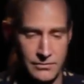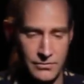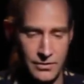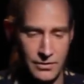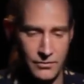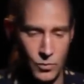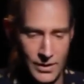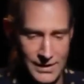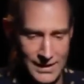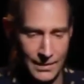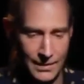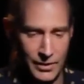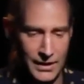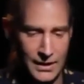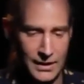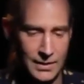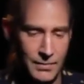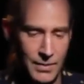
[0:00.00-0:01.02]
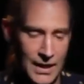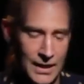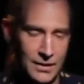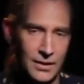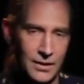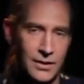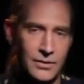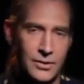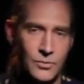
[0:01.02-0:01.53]
what's happening in the
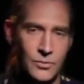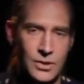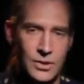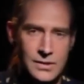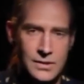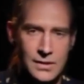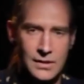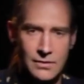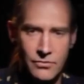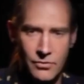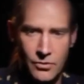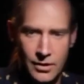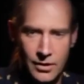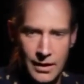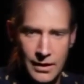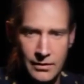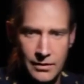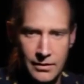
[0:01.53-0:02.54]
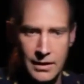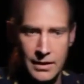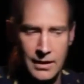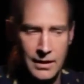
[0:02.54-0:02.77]
background and what's in the foreground,